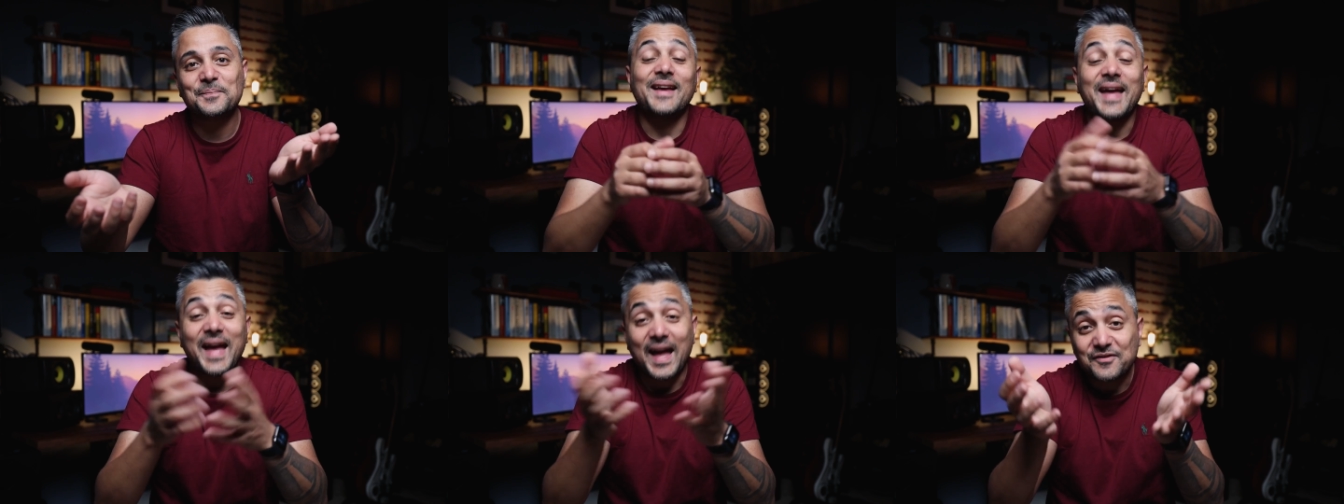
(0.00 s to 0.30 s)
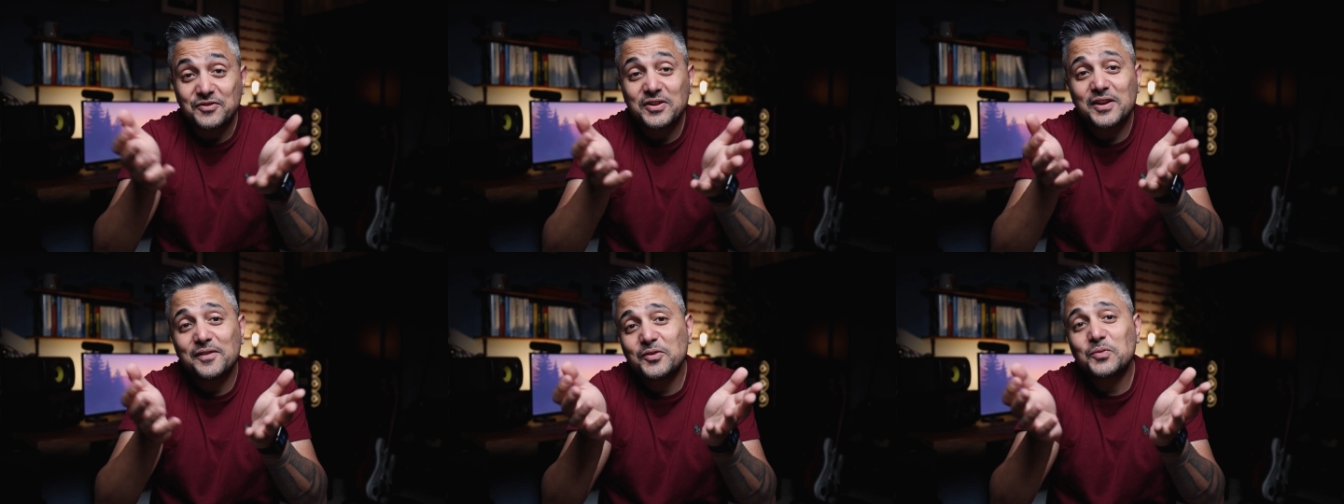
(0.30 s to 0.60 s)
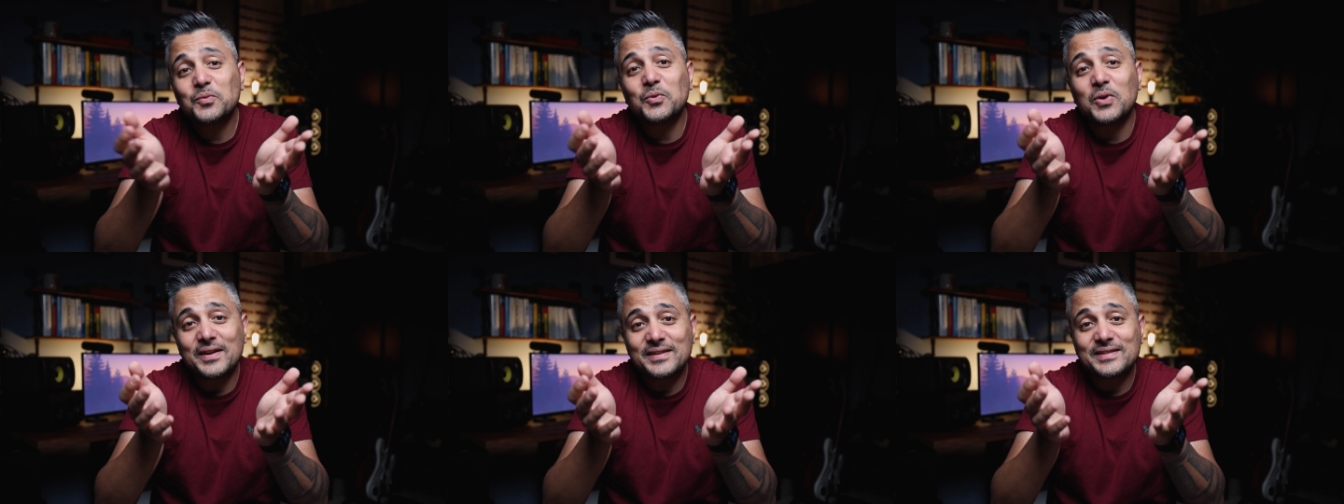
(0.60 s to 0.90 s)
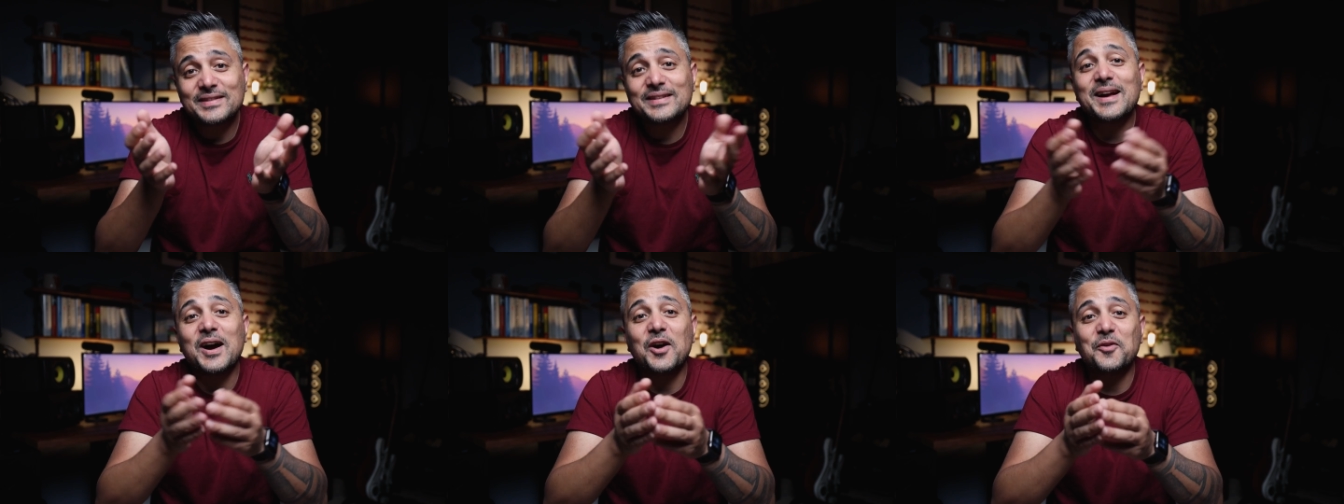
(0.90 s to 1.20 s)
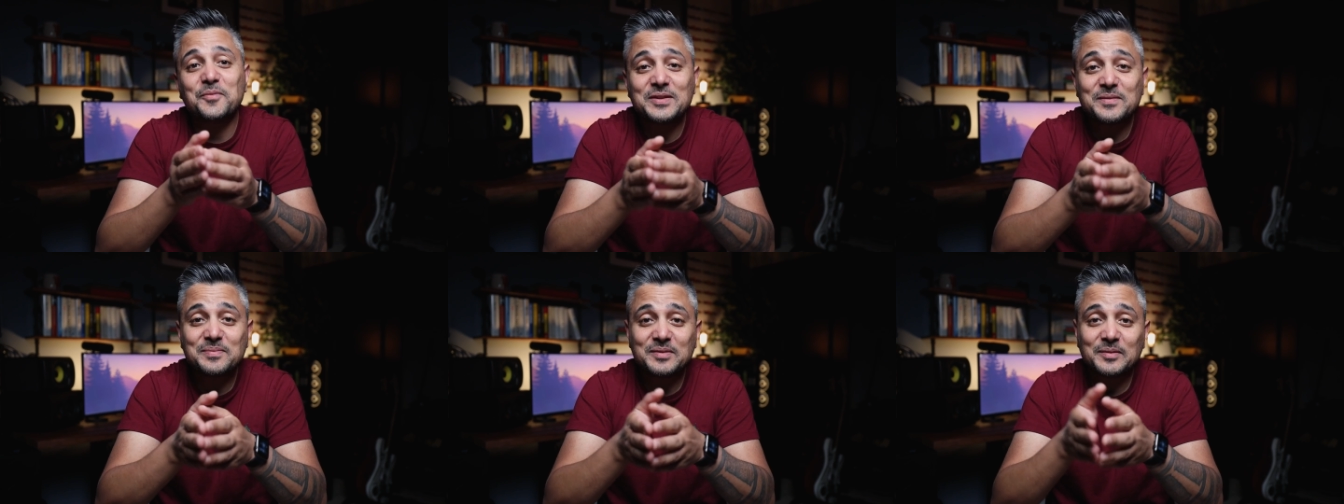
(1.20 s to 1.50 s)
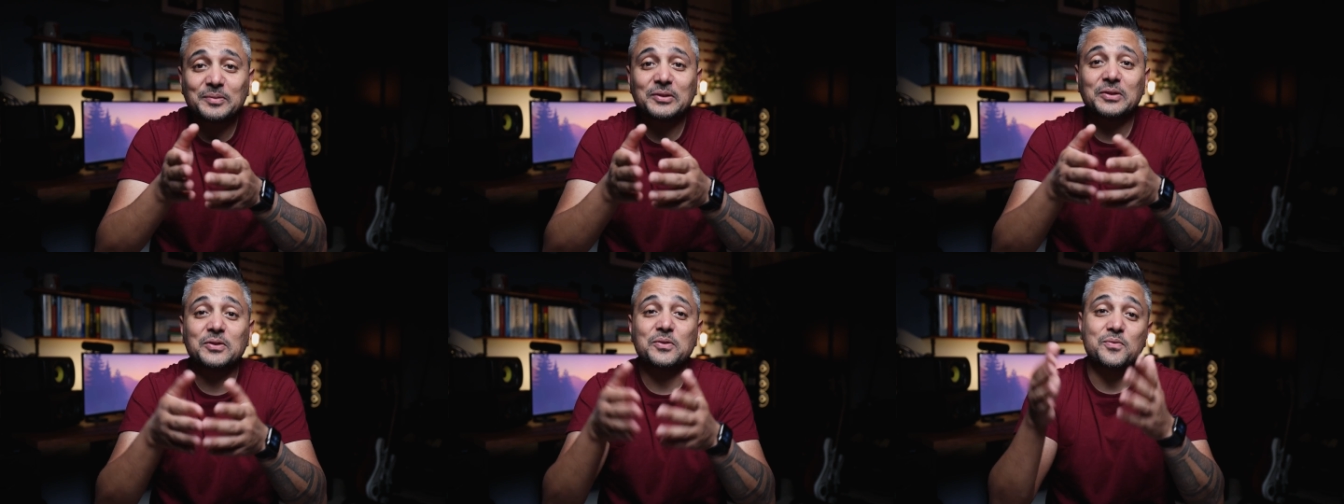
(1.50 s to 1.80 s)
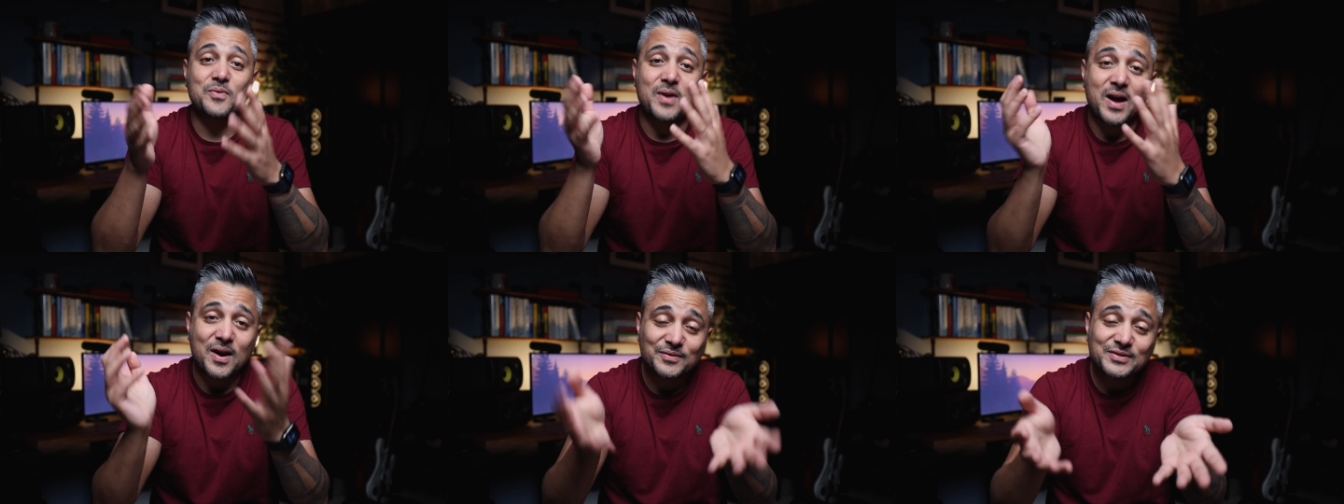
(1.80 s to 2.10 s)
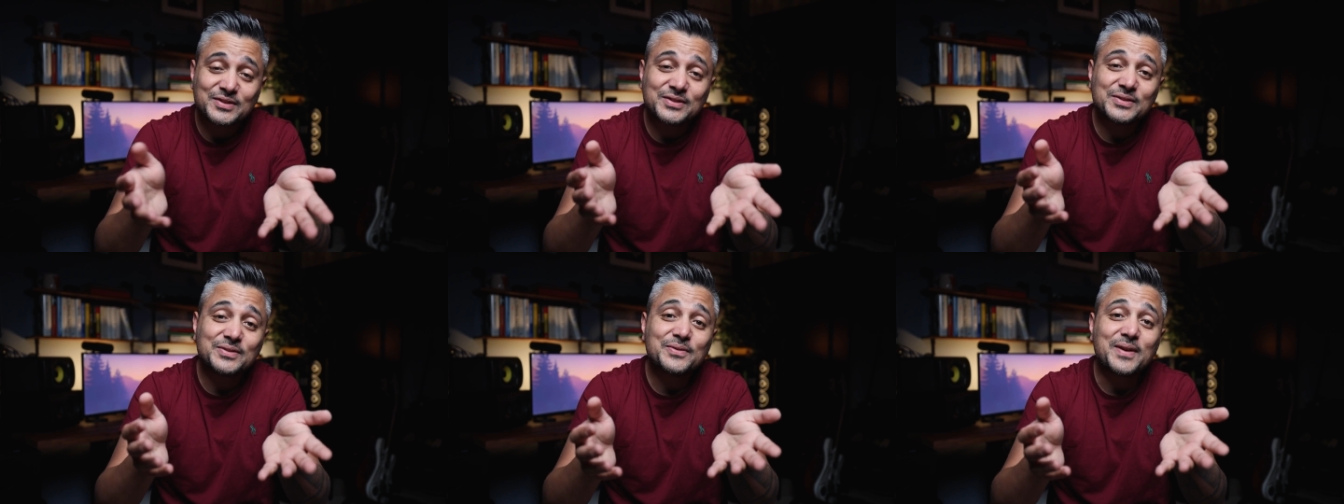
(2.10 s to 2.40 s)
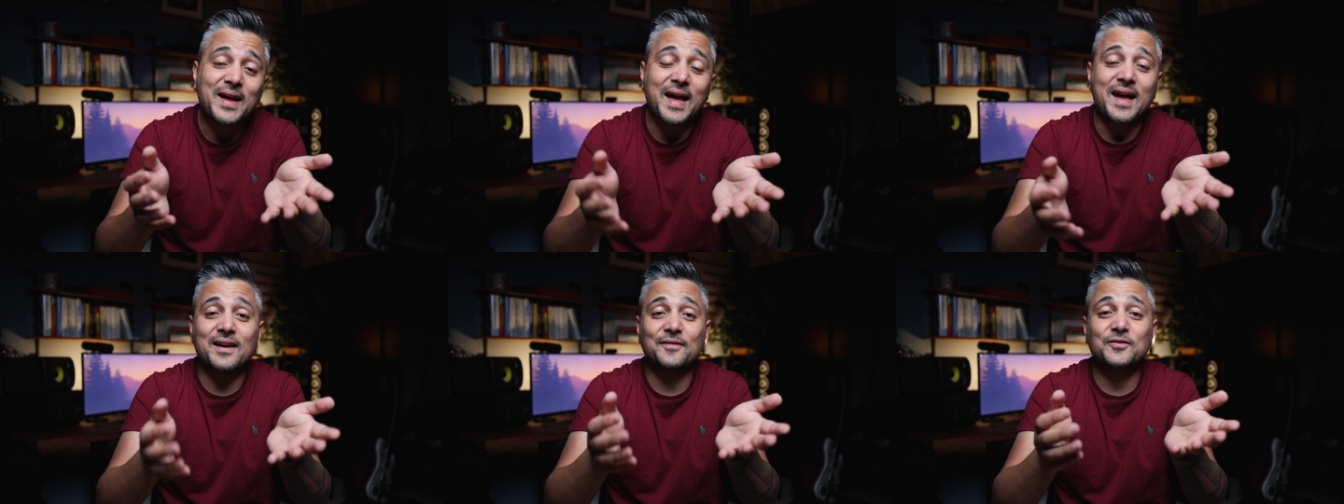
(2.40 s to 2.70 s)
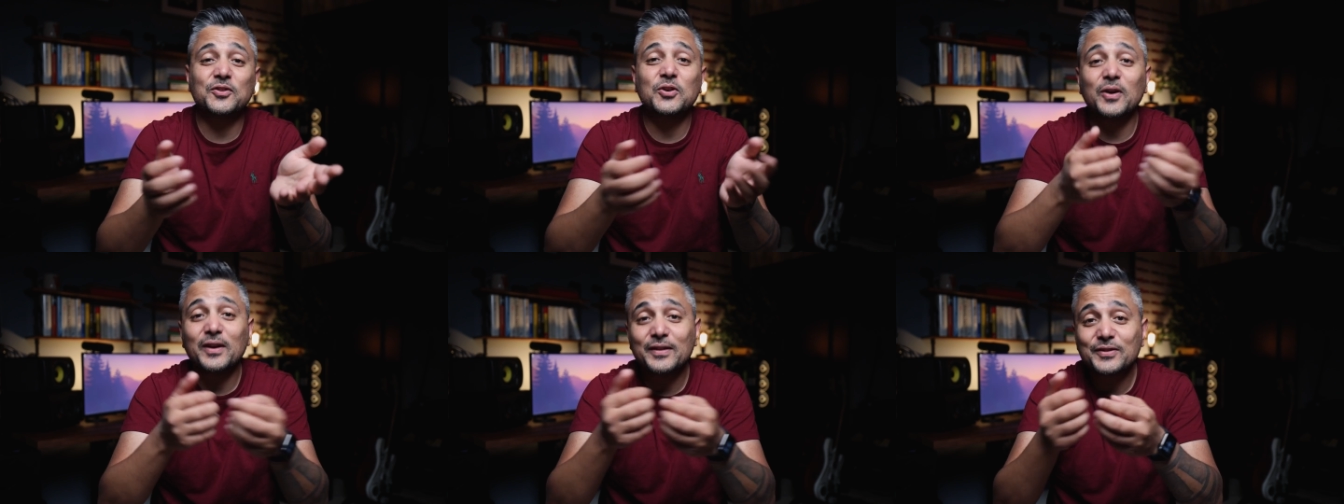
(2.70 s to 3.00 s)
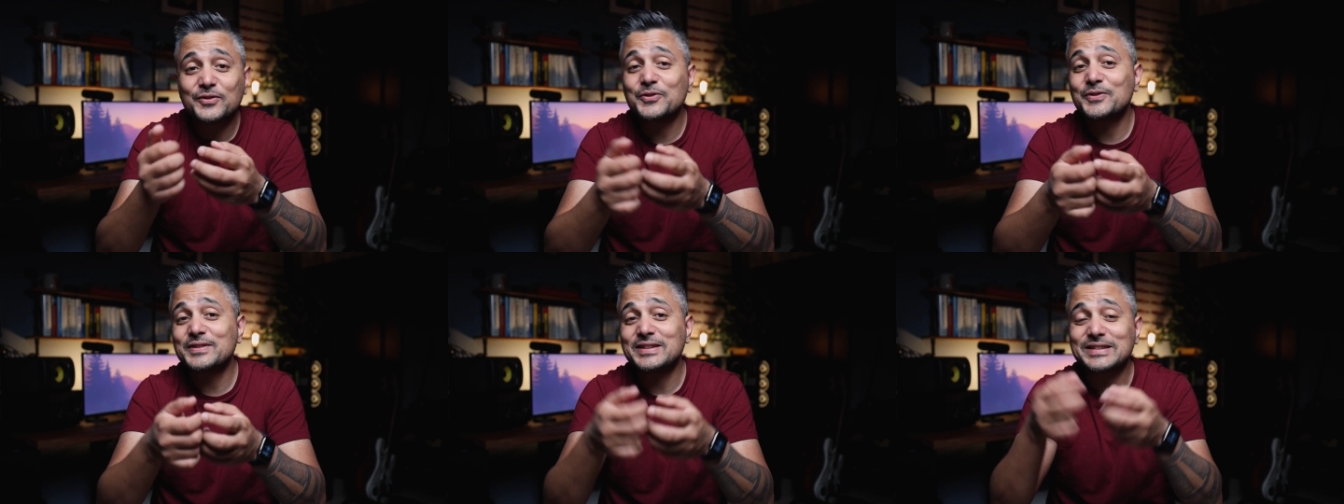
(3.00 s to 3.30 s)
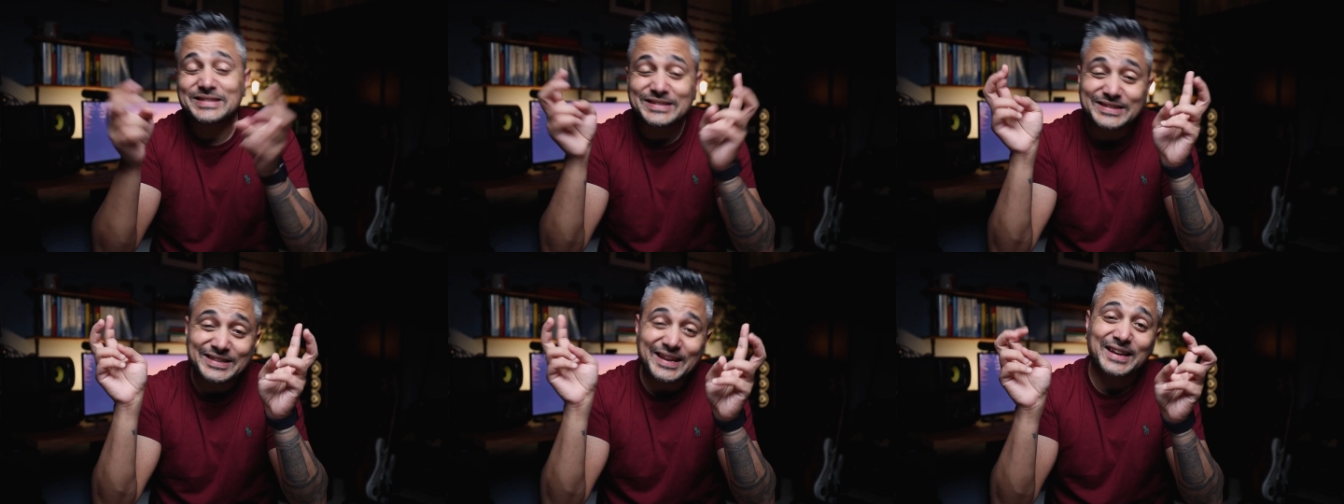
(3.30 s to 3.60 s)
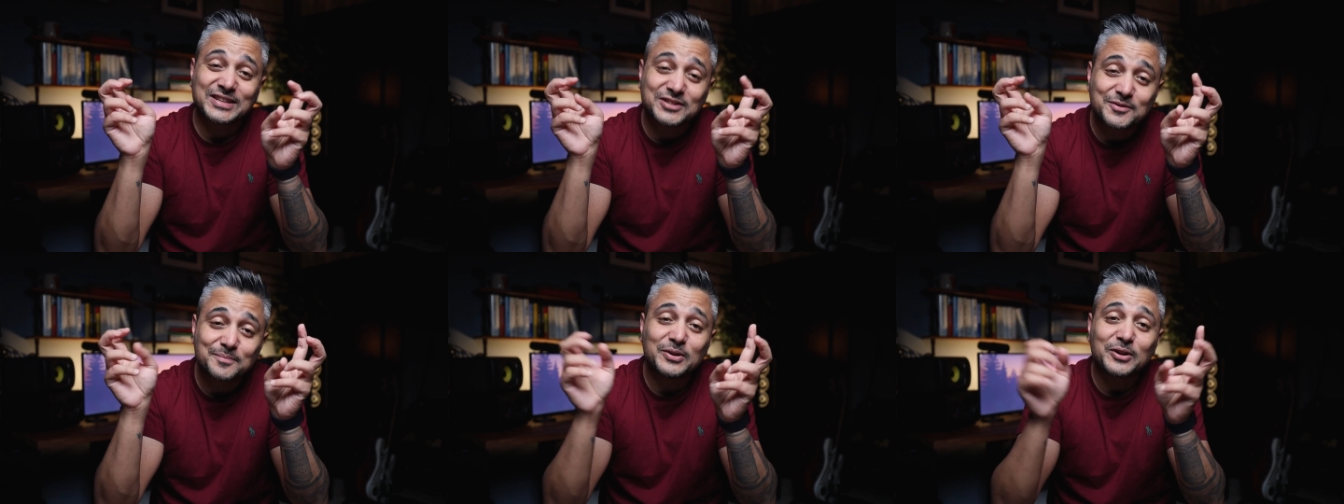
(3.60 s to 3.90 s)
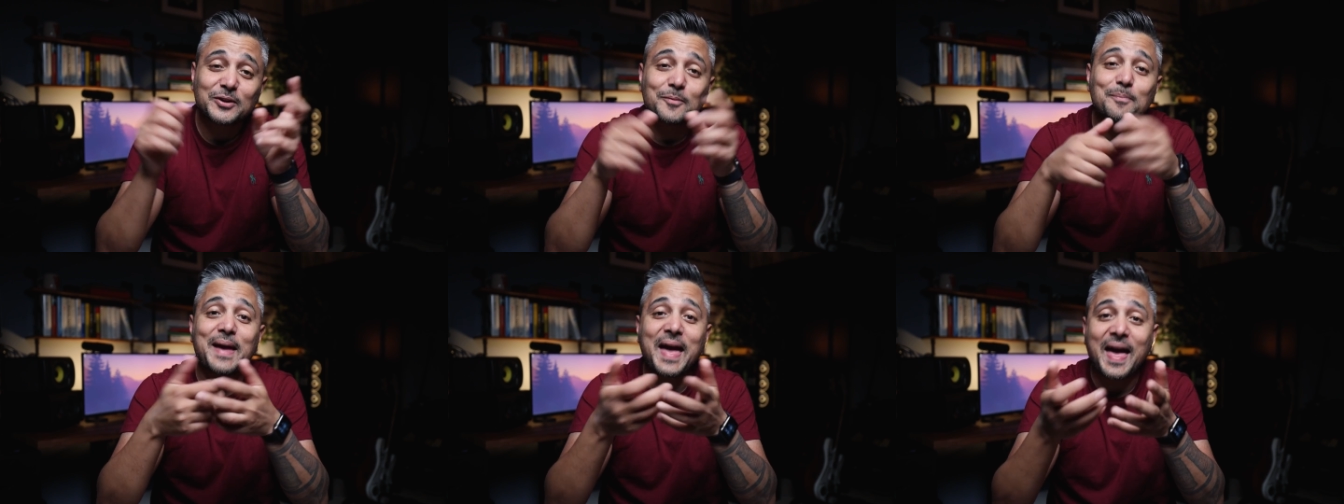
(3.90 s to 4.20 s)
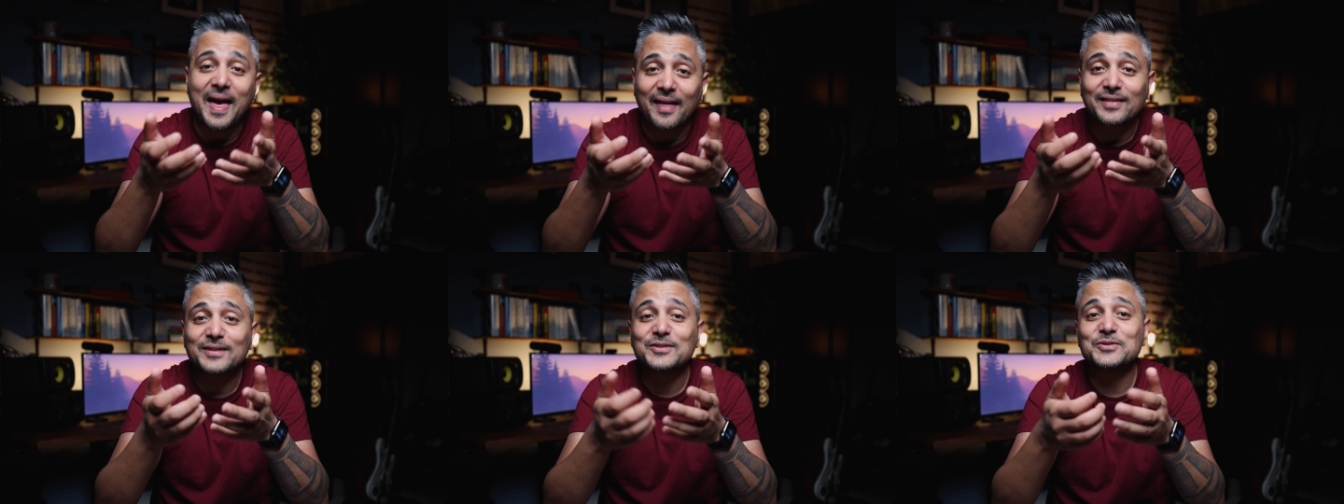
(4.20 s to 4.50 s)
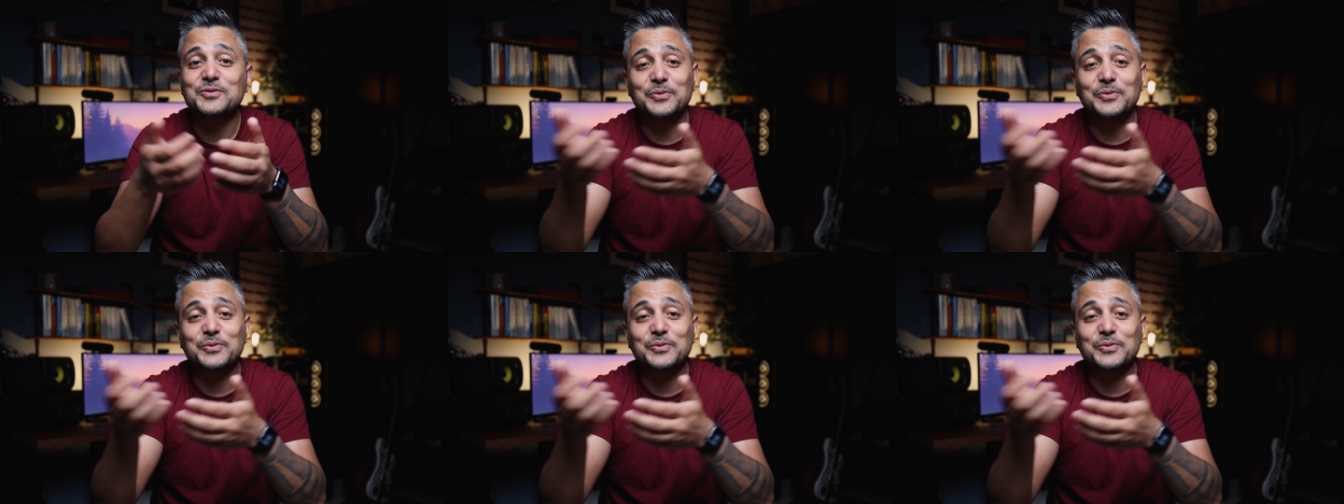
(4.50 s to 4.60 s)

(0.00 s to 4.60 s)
Have you ever wondered how many people around you have gone through this textbook path